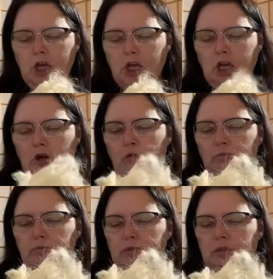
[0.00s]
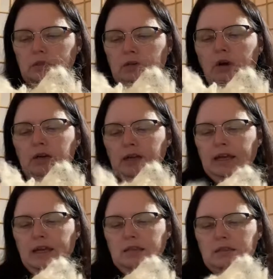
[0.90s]
cone, carded, I
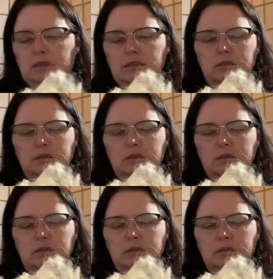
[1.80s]
guess.